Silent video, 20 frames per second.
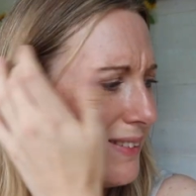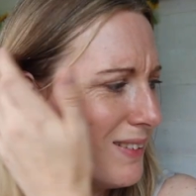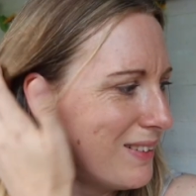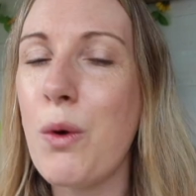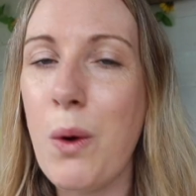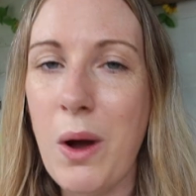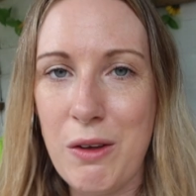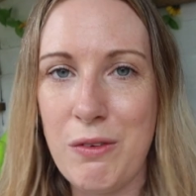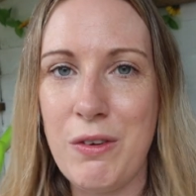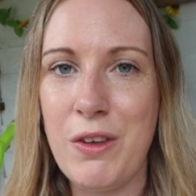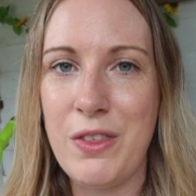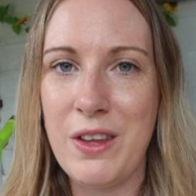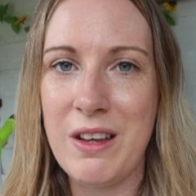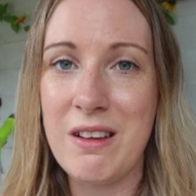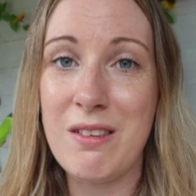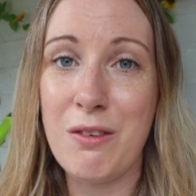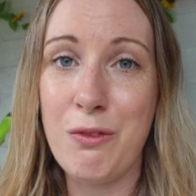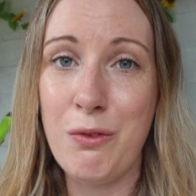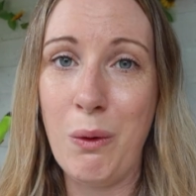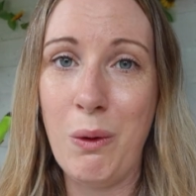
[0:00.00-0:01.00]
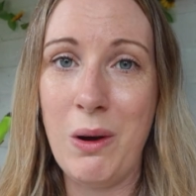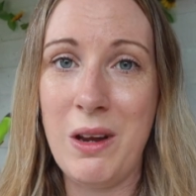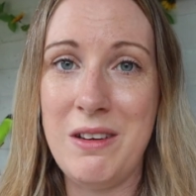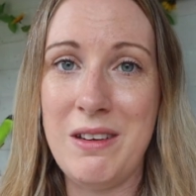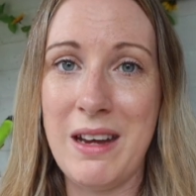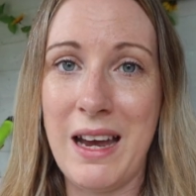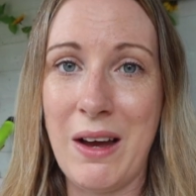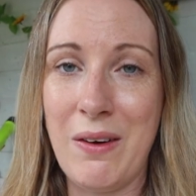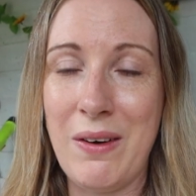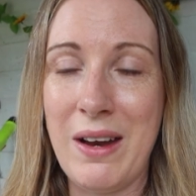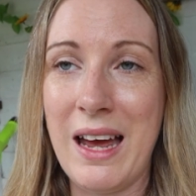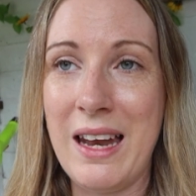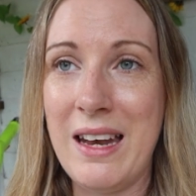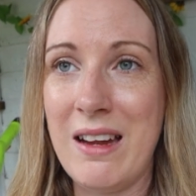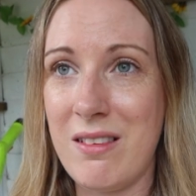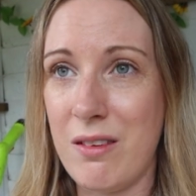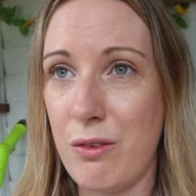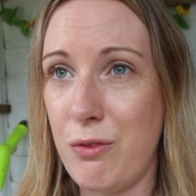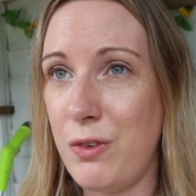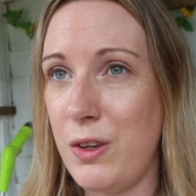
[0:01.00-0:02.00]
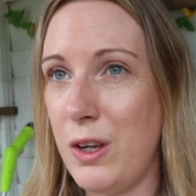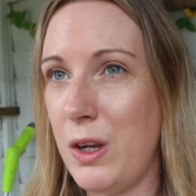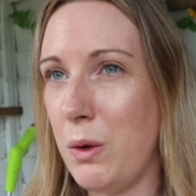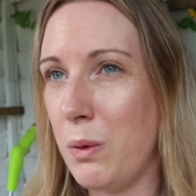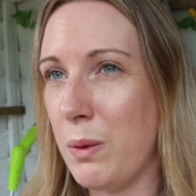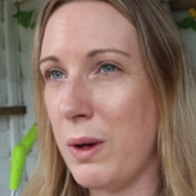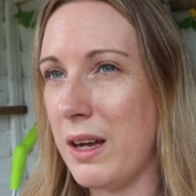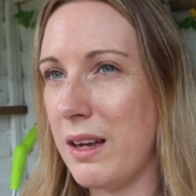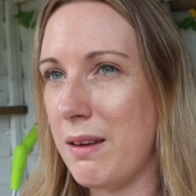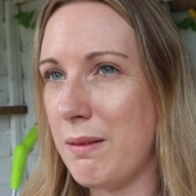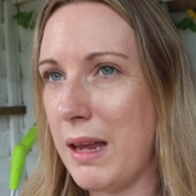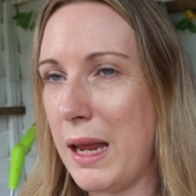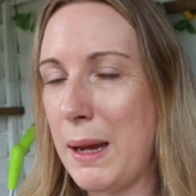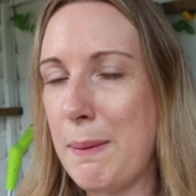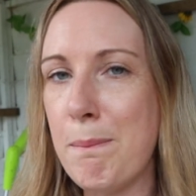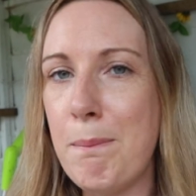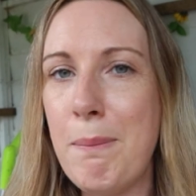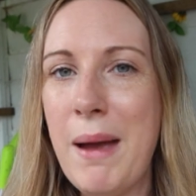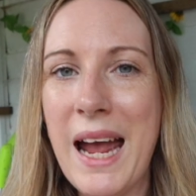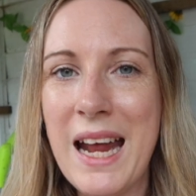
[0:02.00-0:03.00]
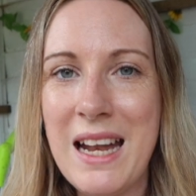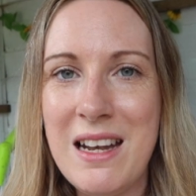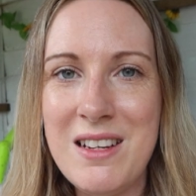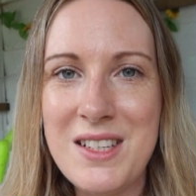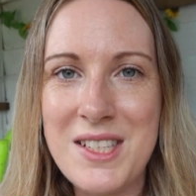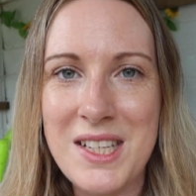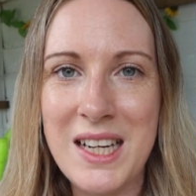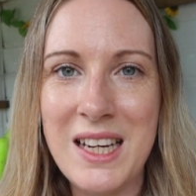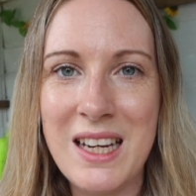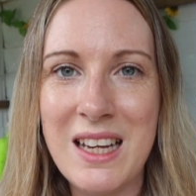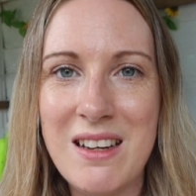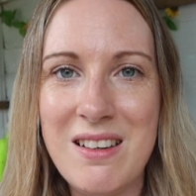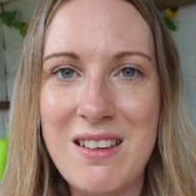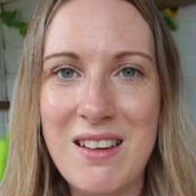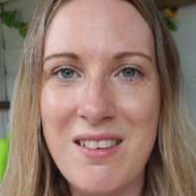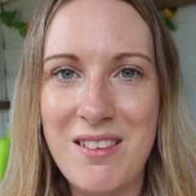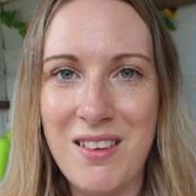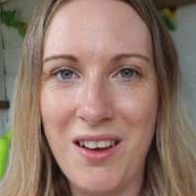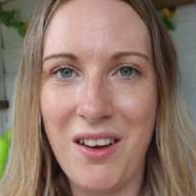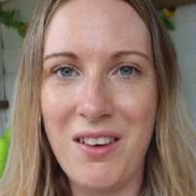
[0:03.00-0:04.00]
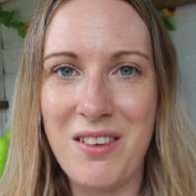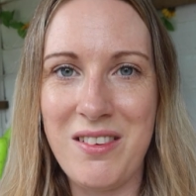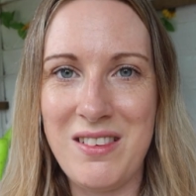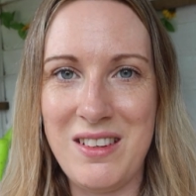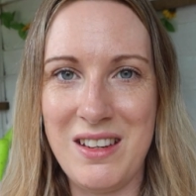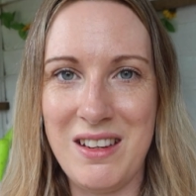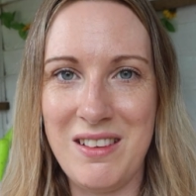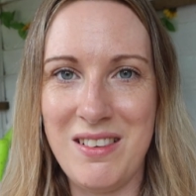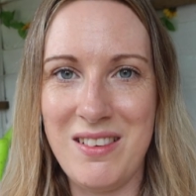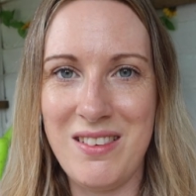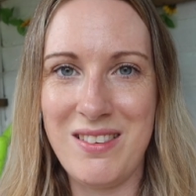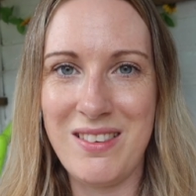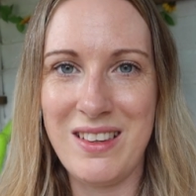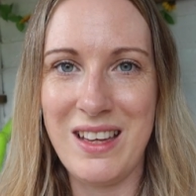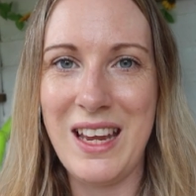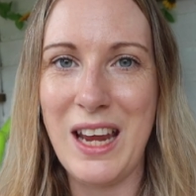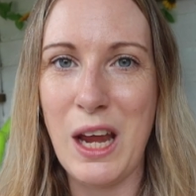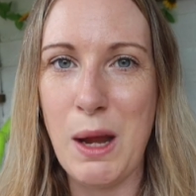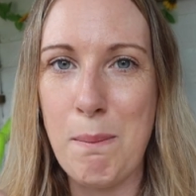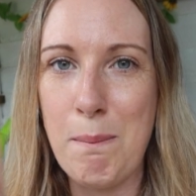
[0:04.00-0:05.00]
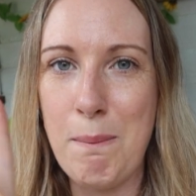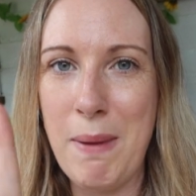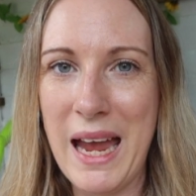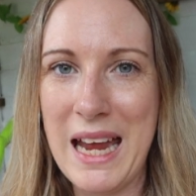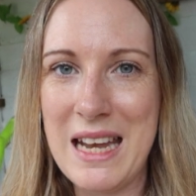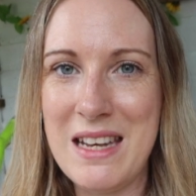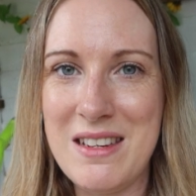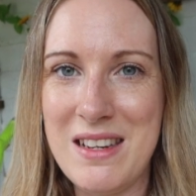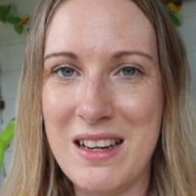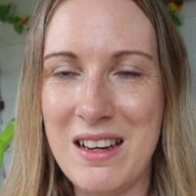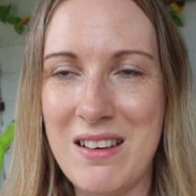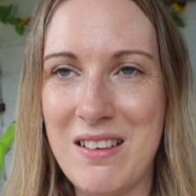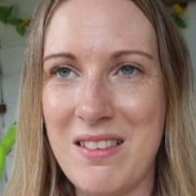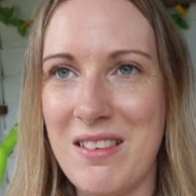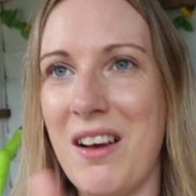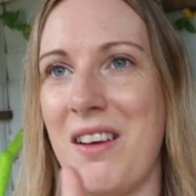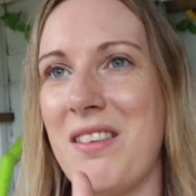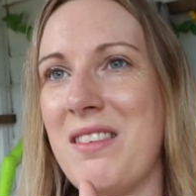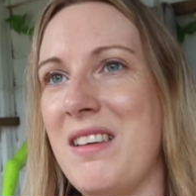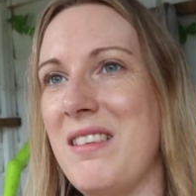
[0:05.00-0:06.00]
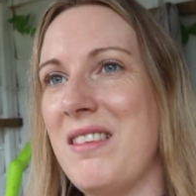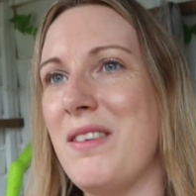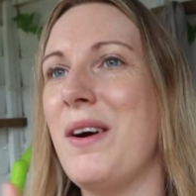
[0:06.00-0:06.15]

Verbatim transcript: Quite a few things have fallen down and there's a few impending disasters impending disasters.